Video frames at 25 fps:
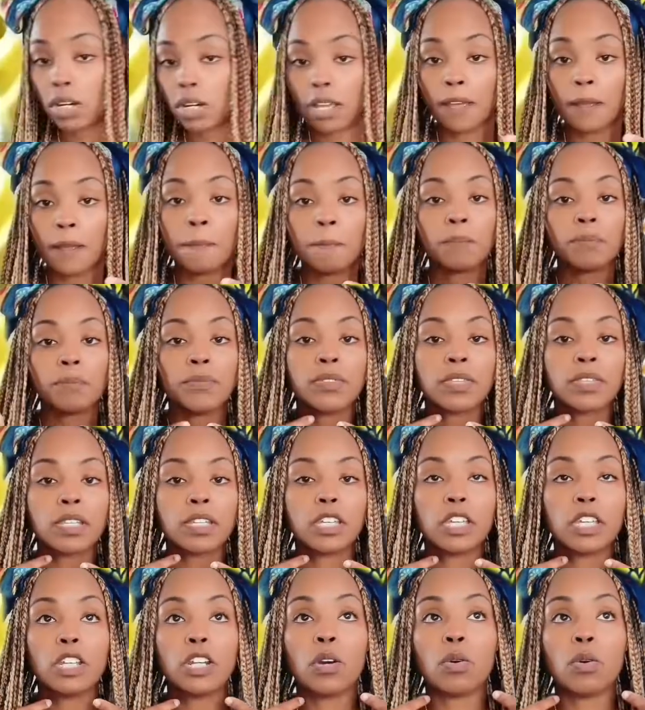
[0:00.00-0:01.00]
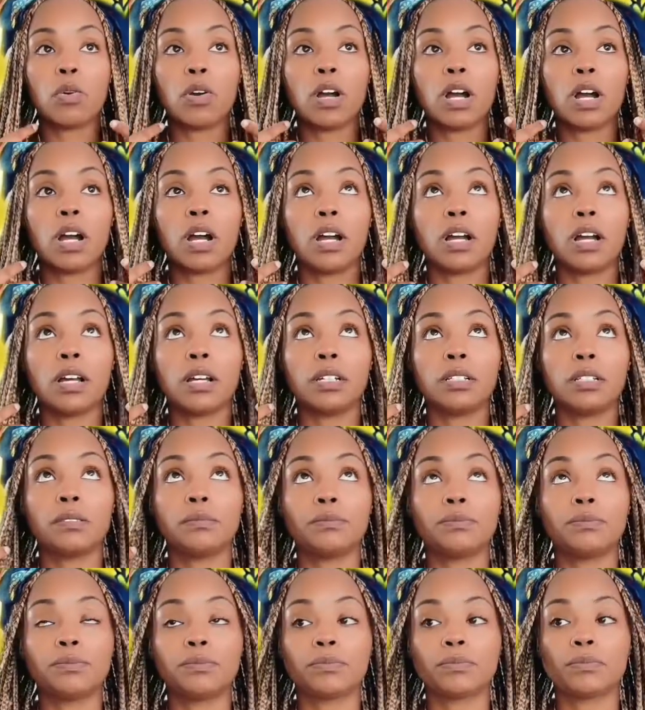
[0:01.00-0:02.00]
to, you know,
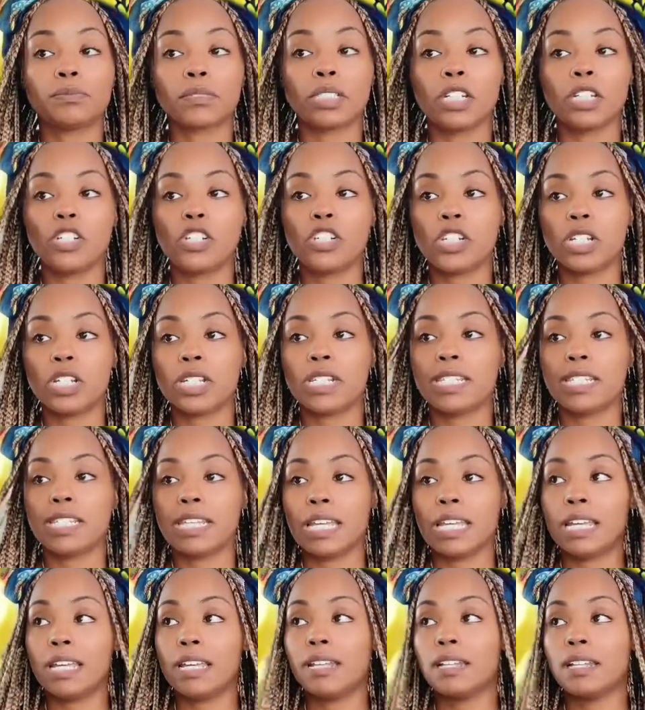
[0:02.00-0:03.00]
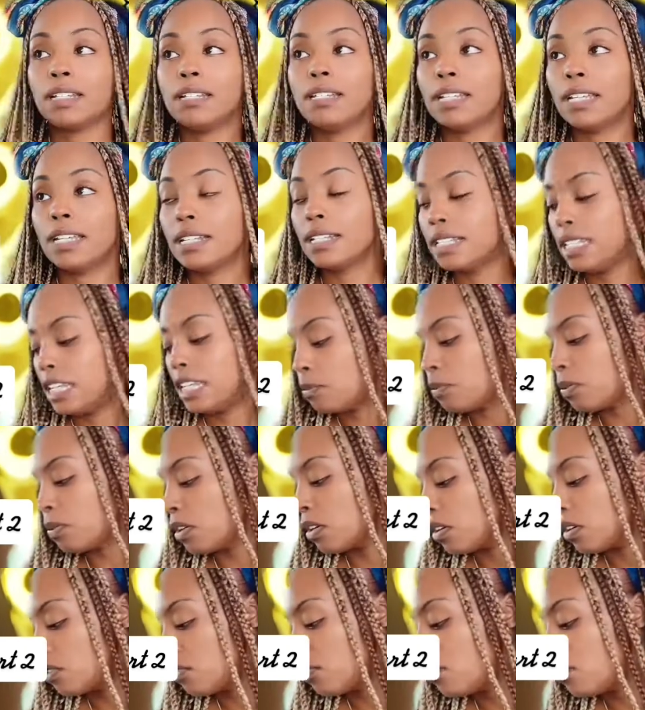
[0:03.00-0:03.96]
just dig deeper